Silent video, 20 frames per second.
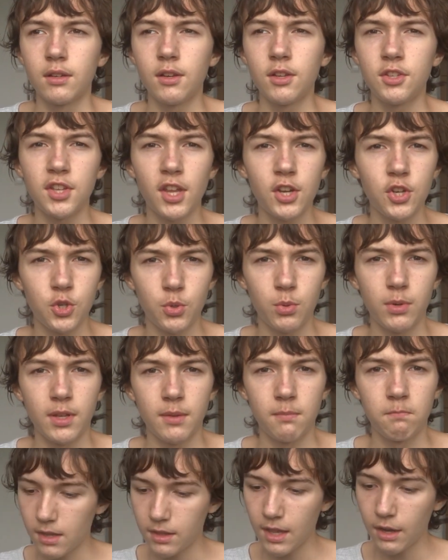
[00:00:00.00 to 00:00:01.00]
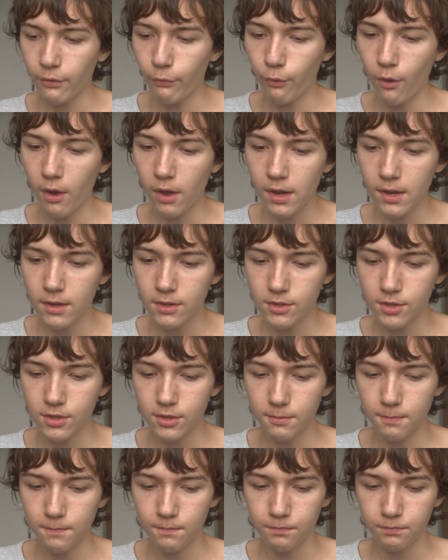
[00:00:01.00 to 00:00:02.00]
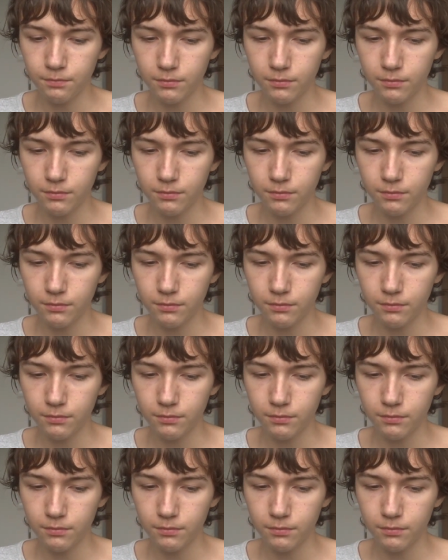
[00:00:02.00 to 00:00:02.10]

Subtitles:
the century, and that fraud is